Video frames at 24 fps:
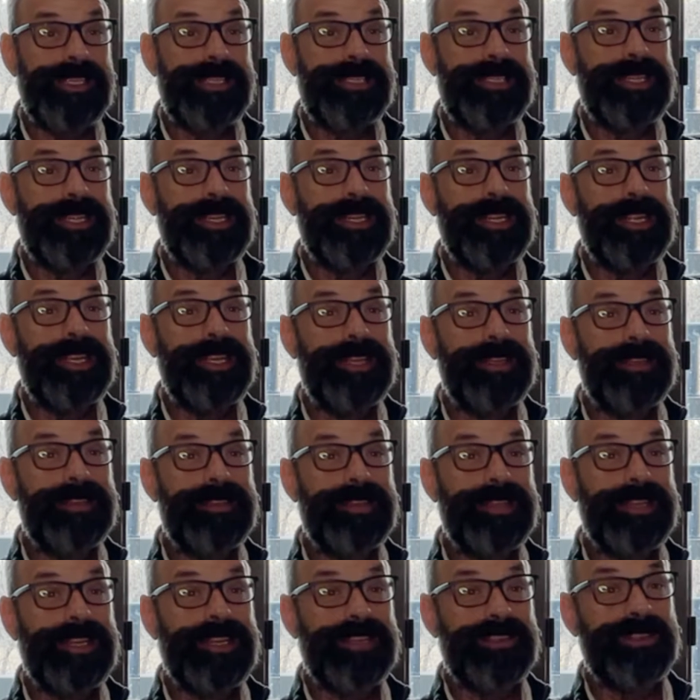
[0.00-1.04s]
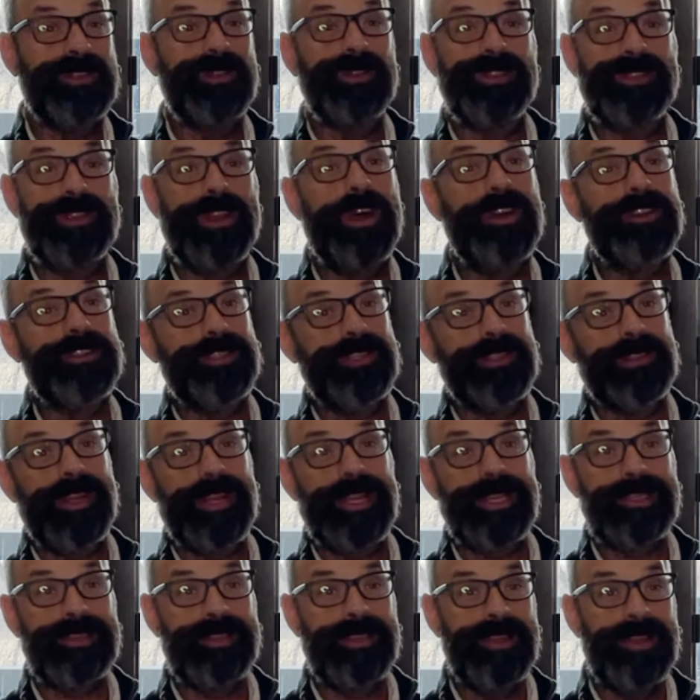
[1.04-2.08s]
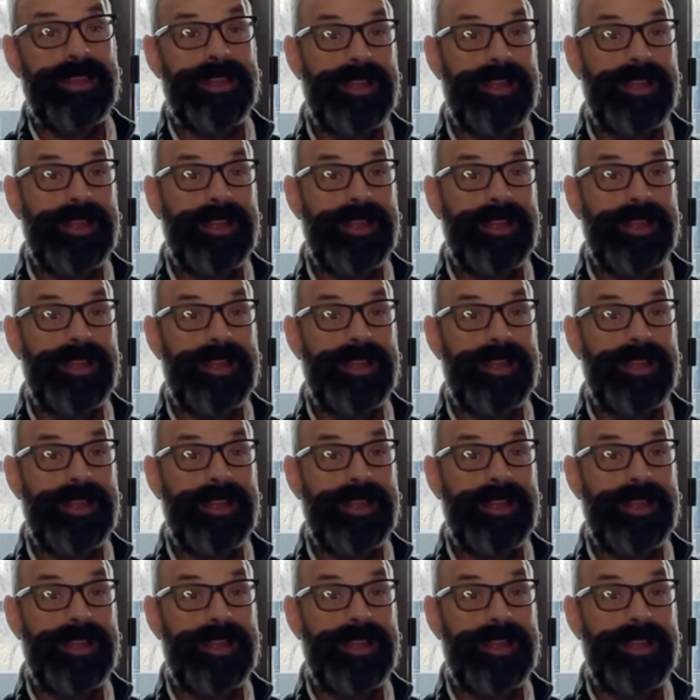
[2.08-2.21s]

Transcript: CD to get 2 songs you liked.